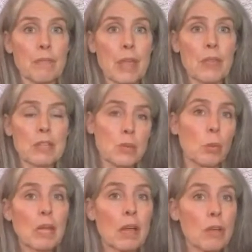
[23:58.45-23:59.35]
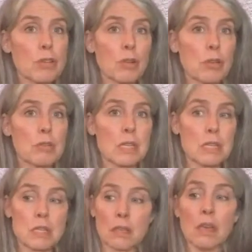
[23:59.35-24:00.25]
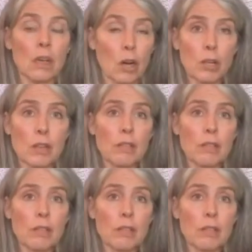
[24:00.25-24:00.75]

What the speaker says: And that's the way I also use it is, are you